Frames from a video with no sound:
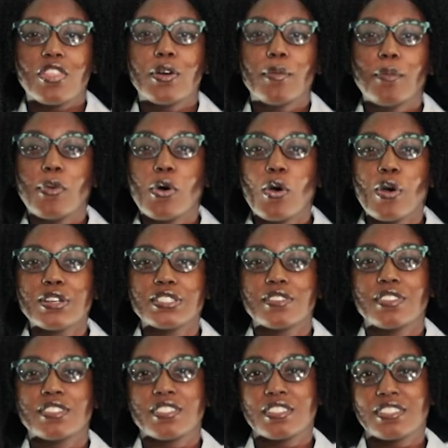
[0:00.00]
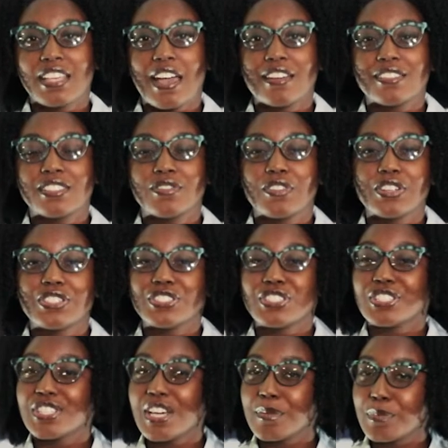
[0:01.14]
the mores of the society versus
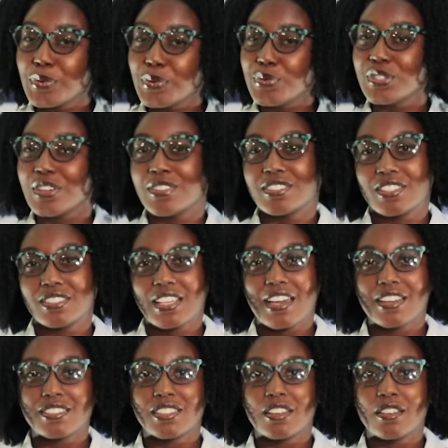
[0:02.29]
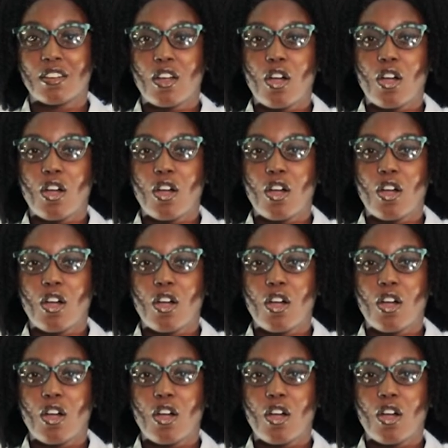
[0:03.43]
the taboos of the society.